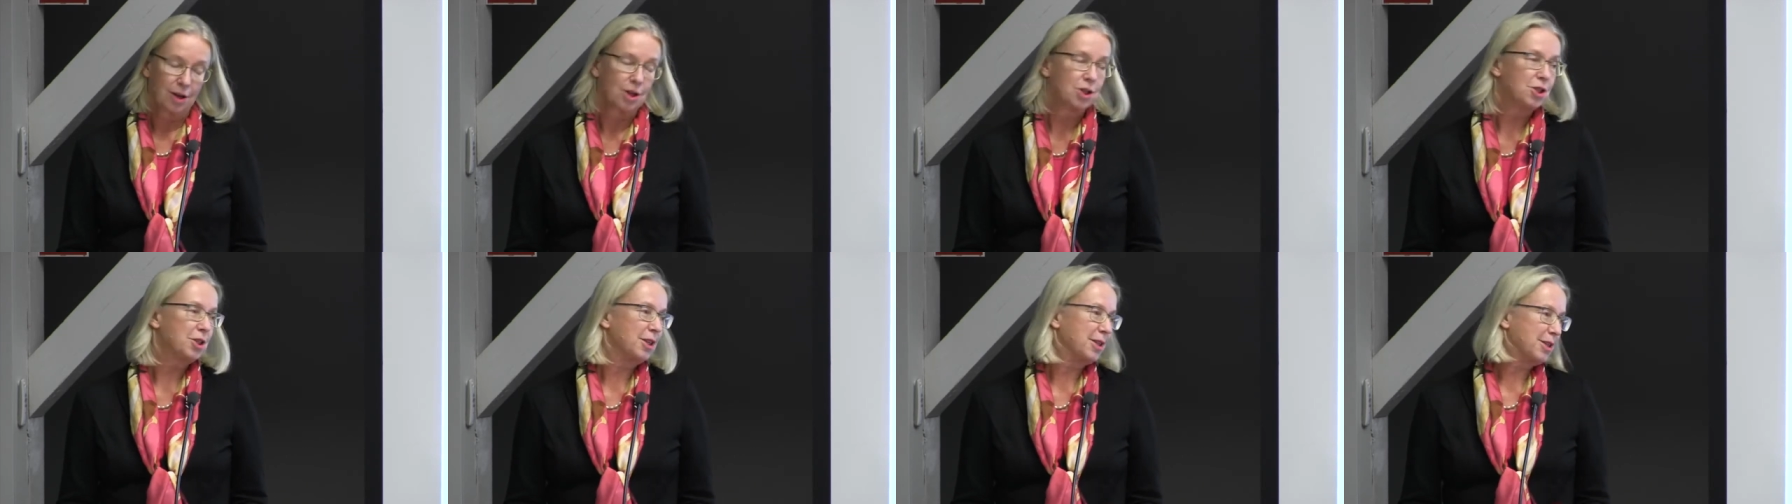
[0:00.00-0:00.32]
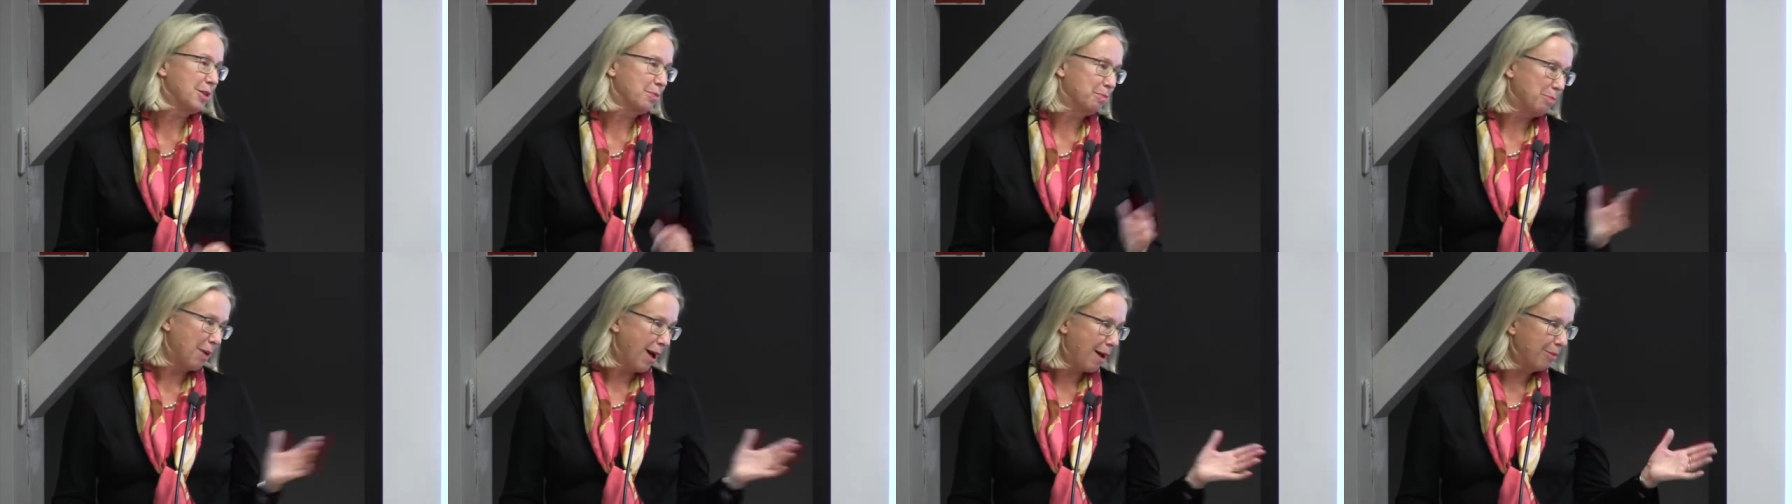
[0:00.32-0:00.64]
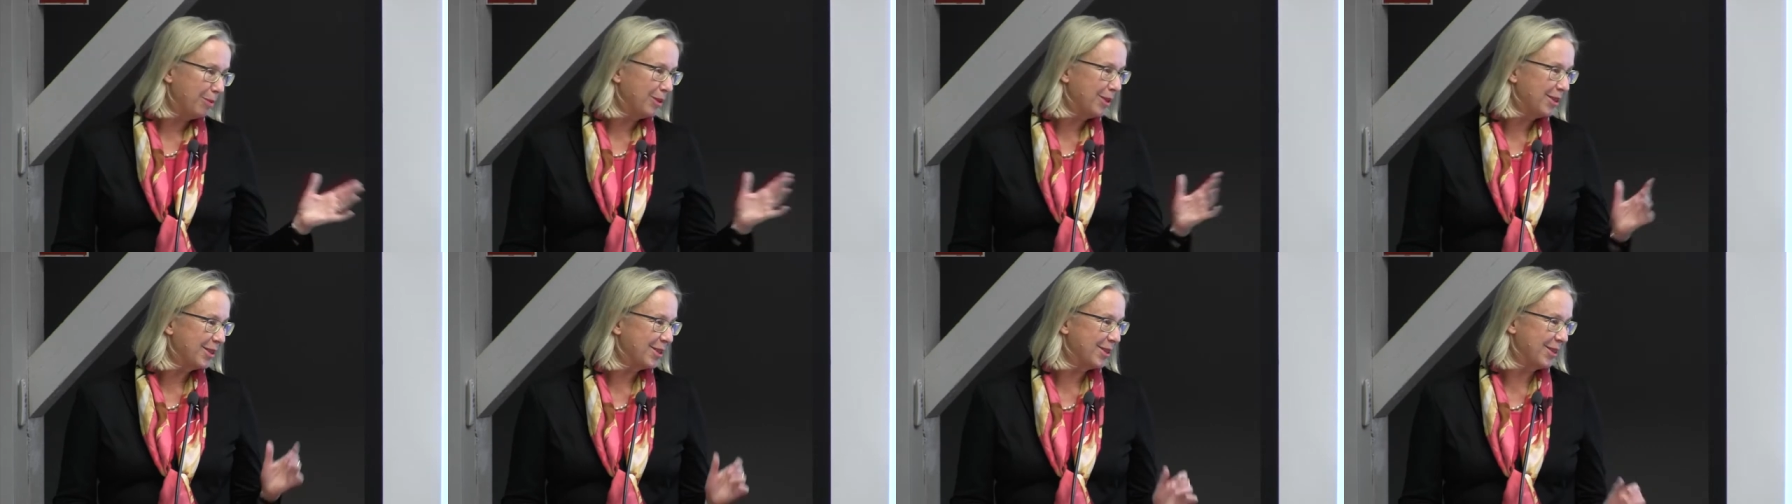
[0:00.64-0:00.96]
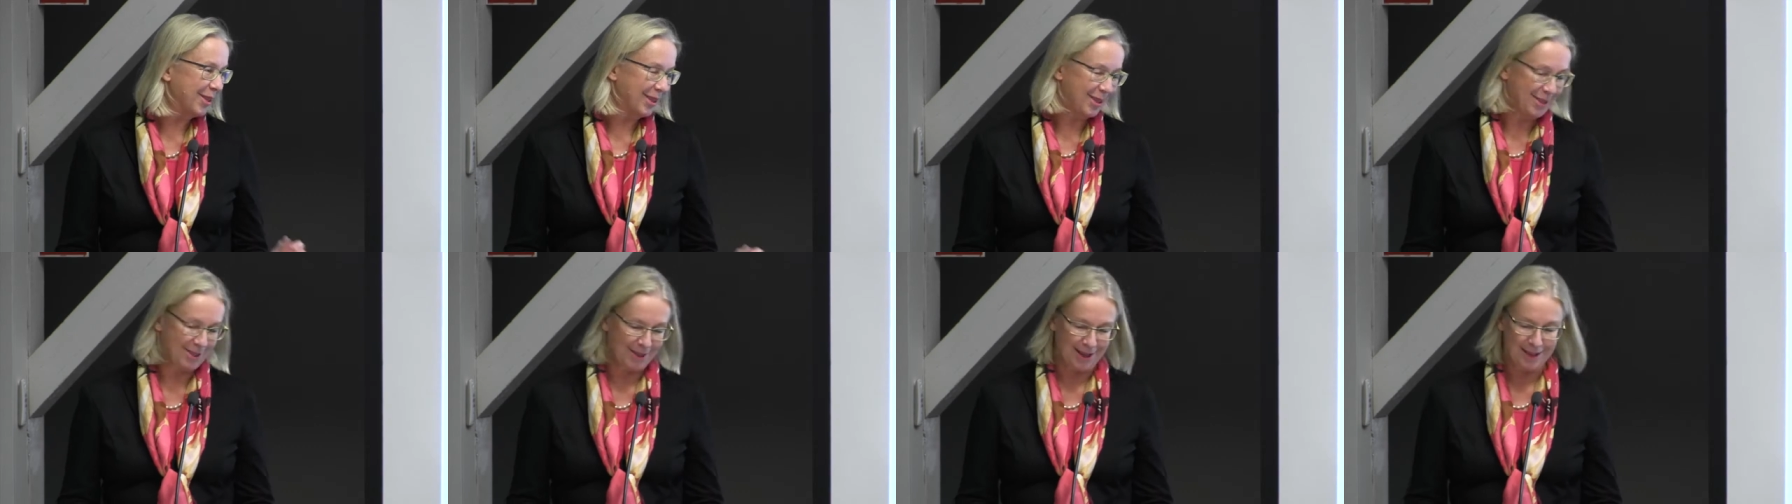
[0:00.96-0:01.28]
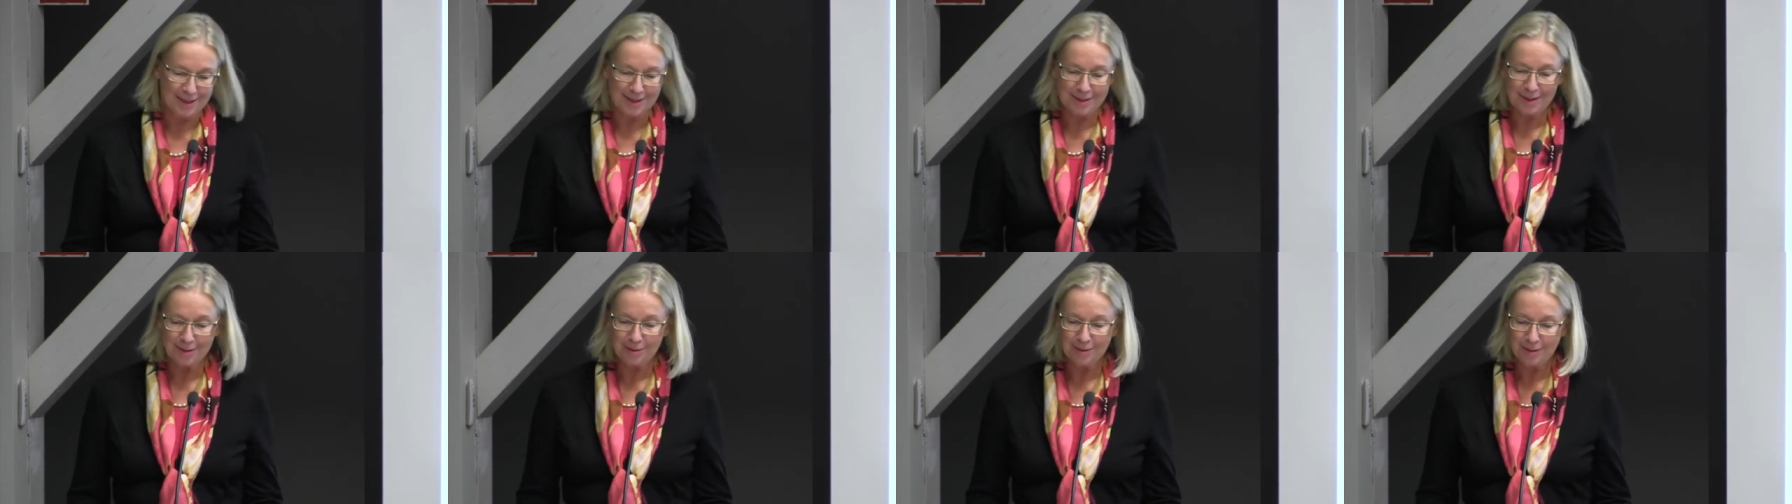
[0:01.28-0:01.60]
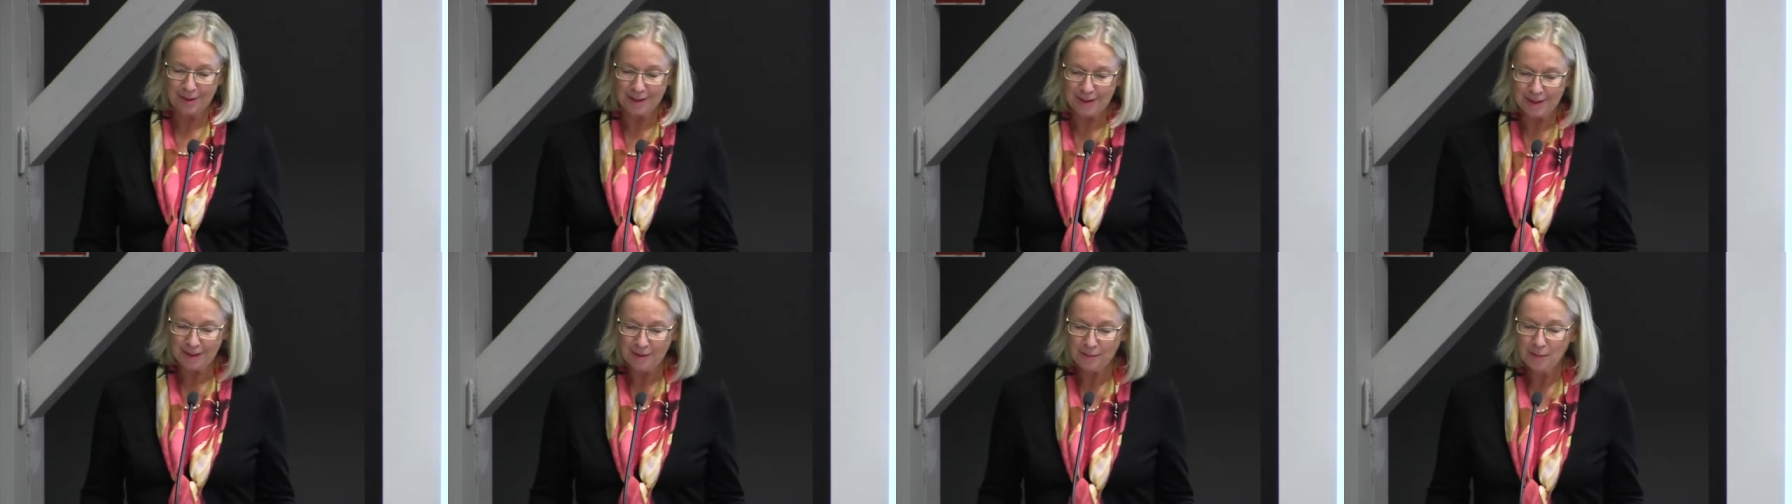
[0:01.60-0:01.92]
She has published
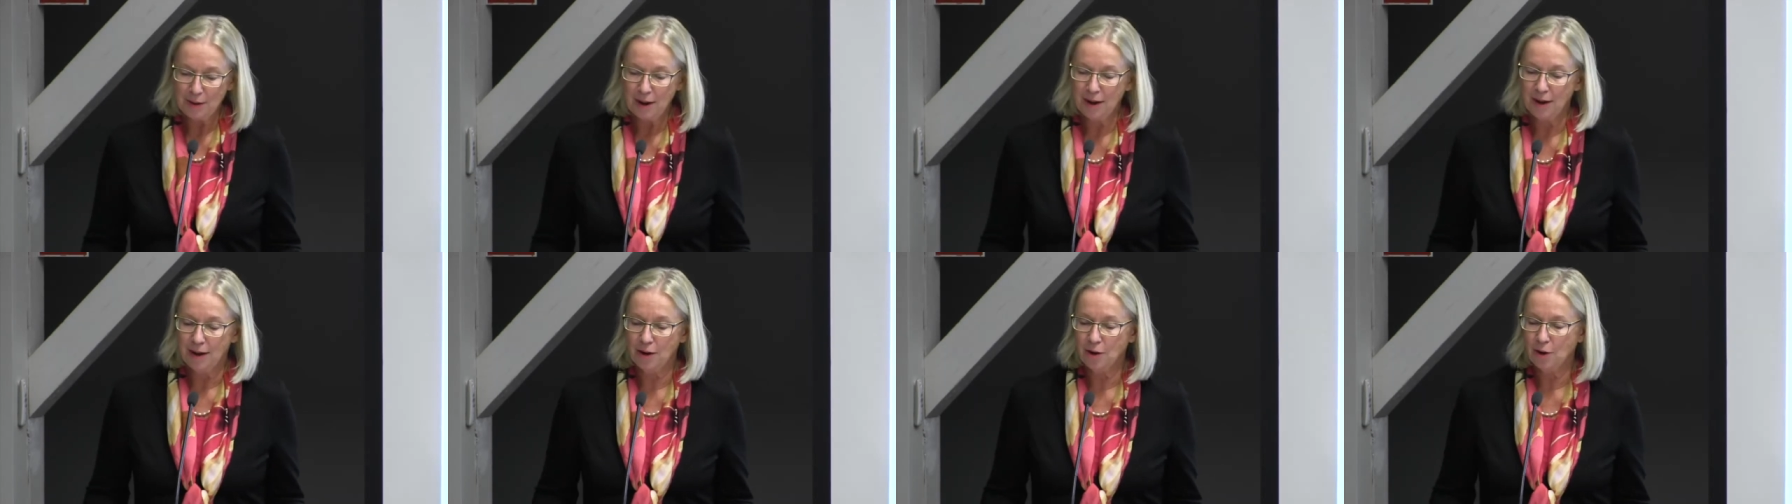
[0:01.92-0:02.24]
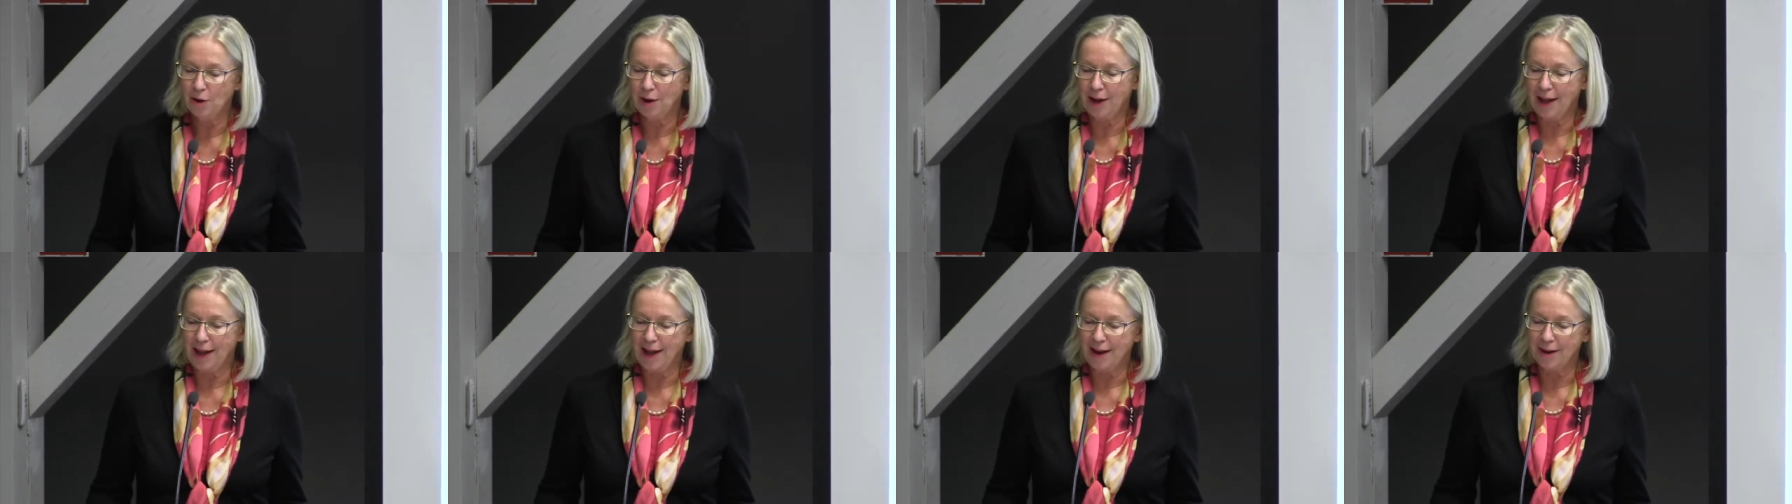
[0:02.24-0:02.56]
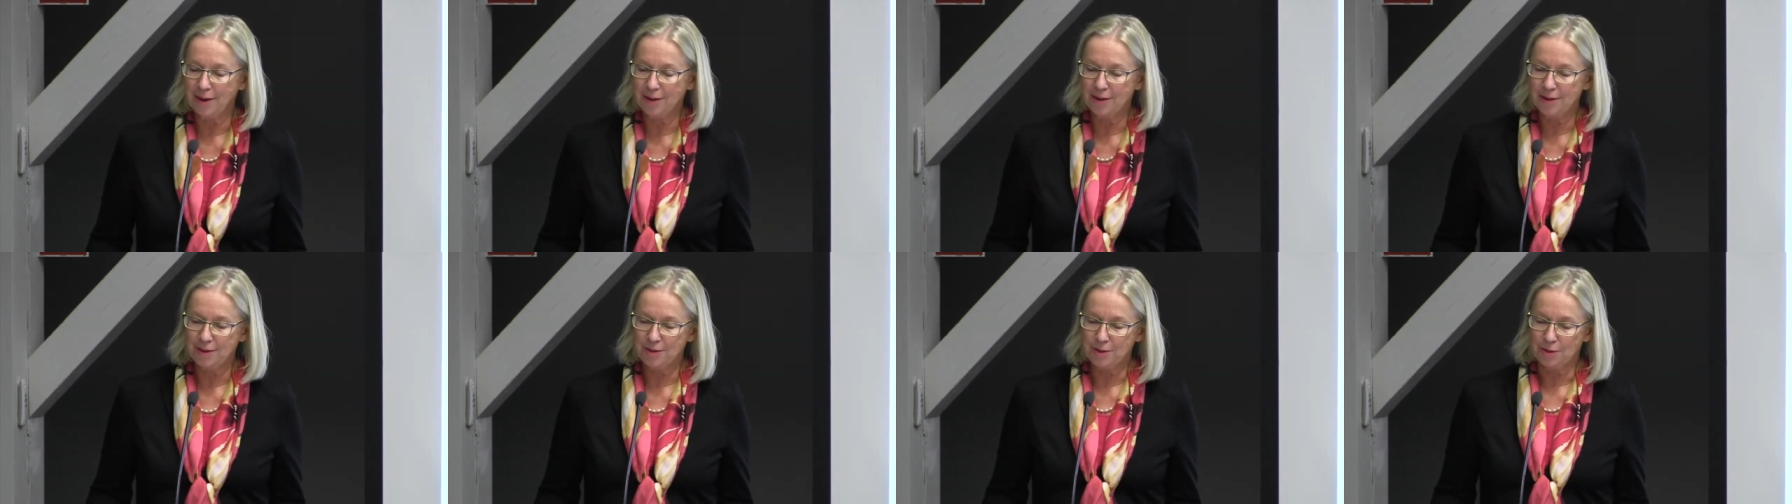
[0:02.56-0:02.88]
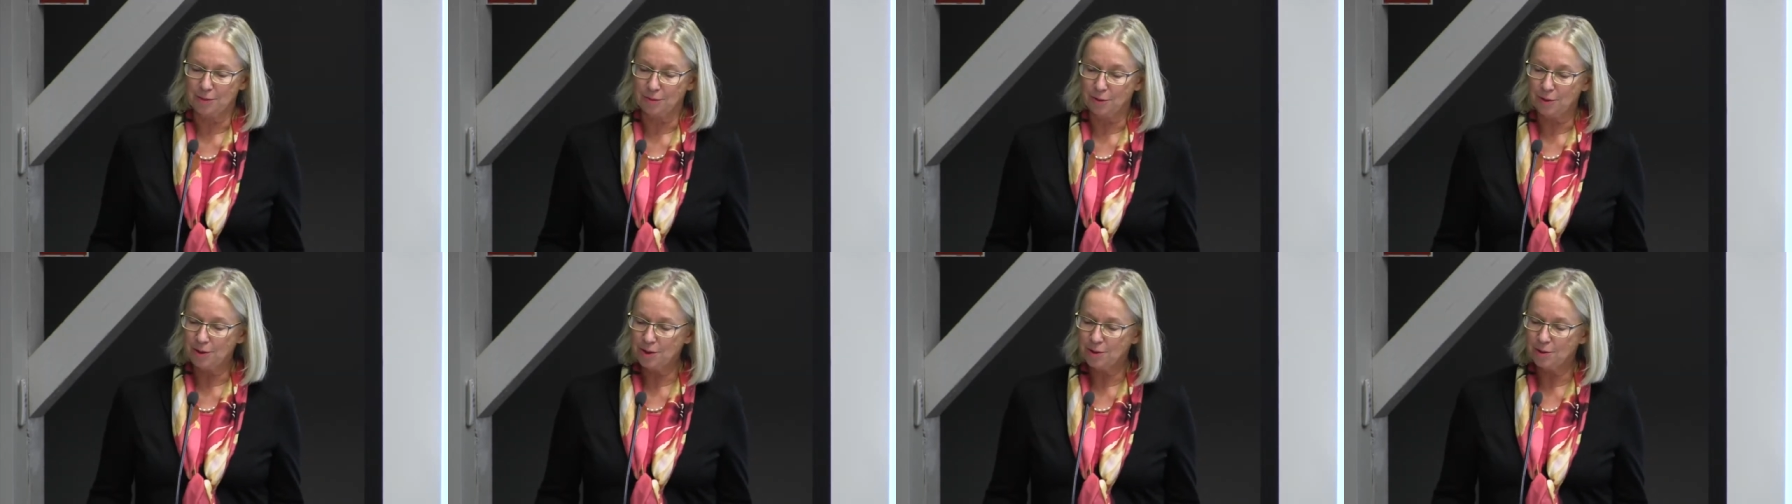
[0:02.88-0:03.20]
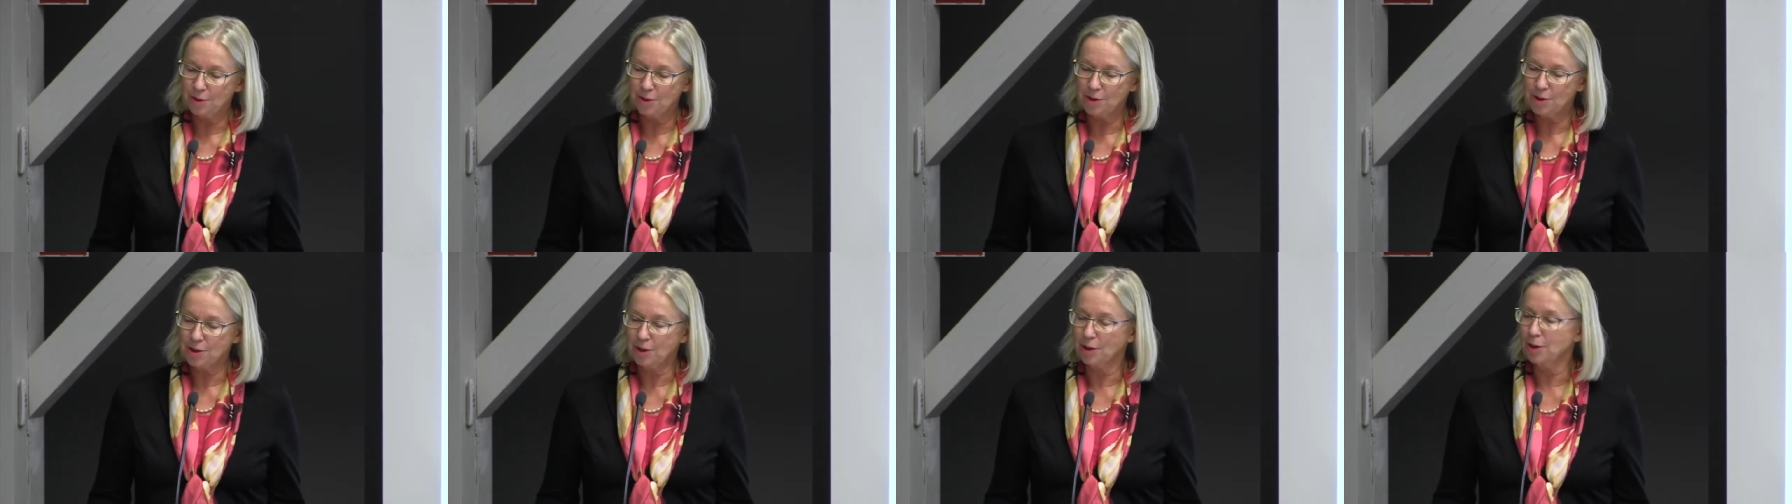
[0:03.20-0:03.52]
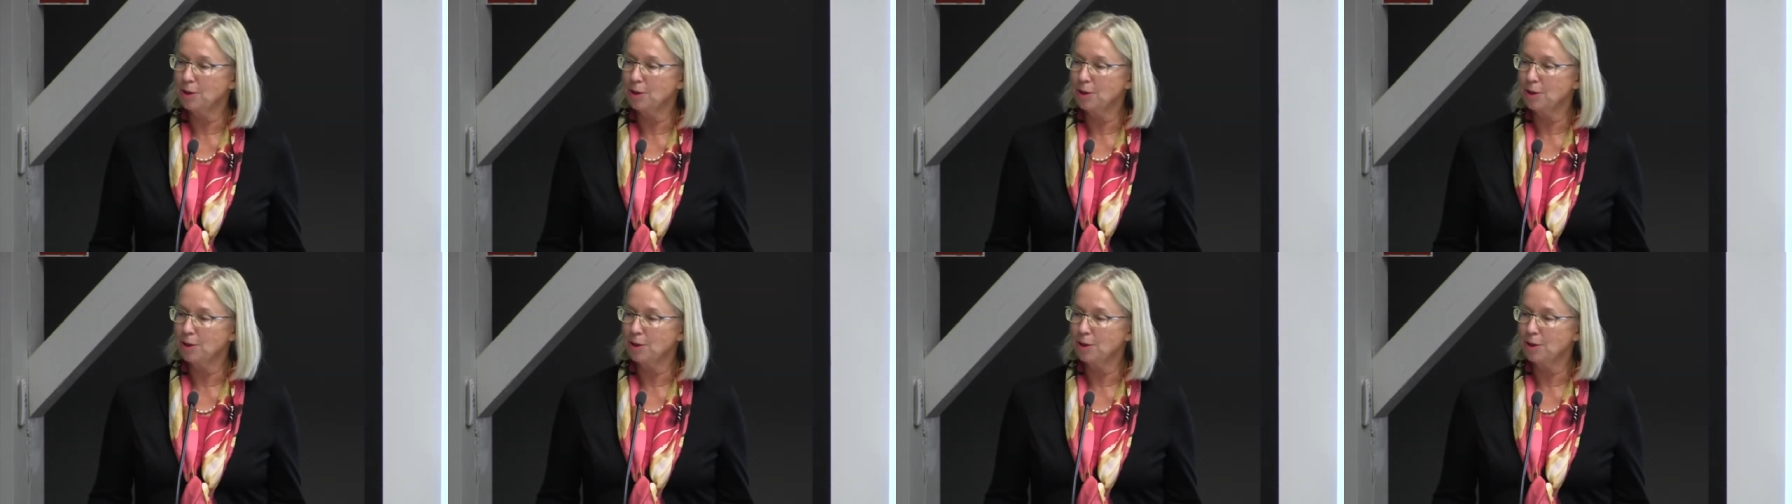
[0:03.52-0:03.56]
extensively in her areas of research,